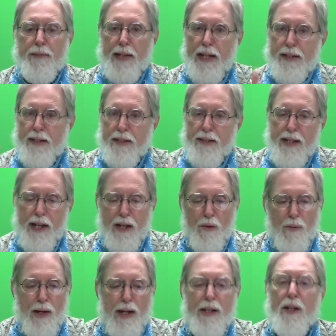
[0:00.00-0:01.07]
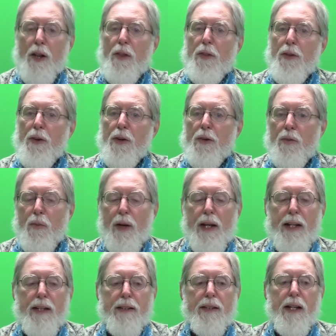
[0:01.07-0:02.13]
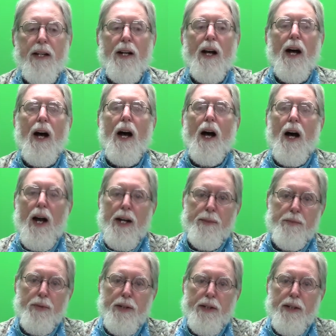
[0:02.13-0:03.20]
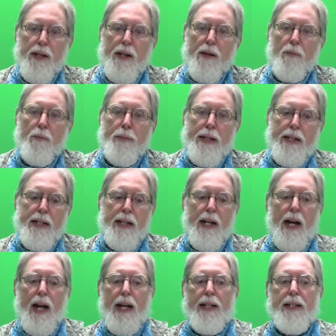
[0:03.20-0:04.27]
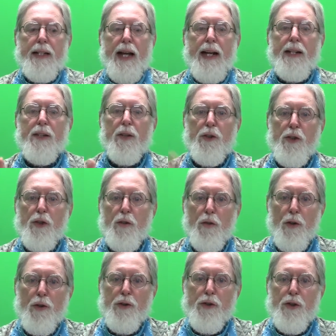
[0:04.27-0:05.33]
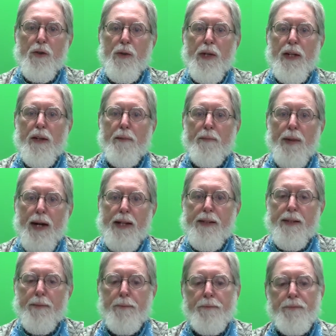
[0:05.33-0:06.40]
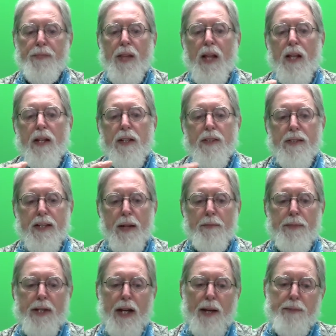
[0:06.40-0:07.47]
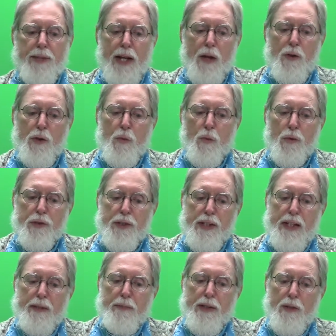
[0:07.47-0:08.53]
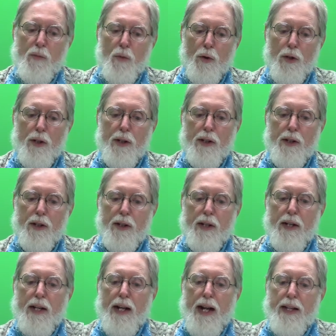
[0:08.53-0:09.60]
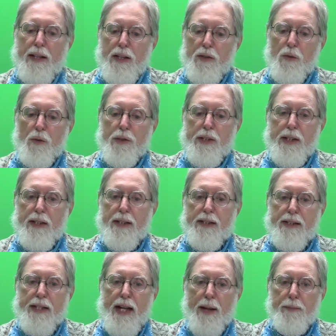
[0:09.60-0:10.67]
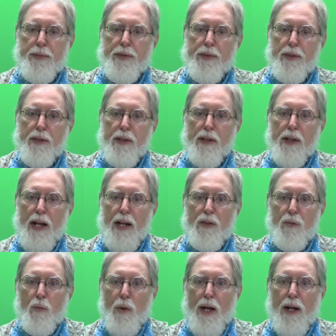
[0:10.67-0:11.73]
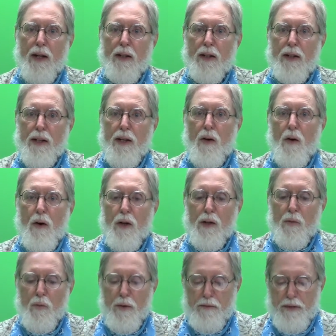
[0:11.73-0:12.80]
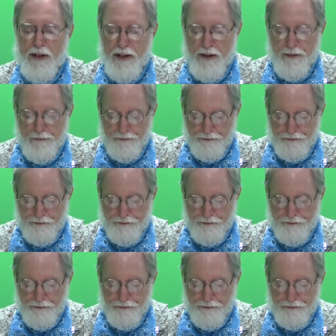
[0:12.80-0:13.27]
That's the second way. And the third way is a hybrid, meaning I take the first two and combine them. Sometimes you will see me work, and then you'll see the steps as well, all in one video.